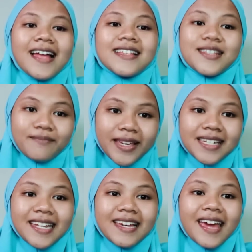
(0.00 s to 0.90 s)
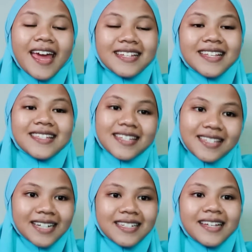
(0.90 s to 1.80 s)
the meaning in the
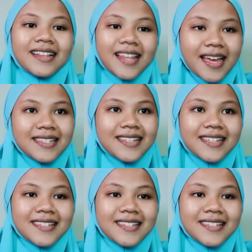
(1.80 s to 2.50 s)
syntactic classes.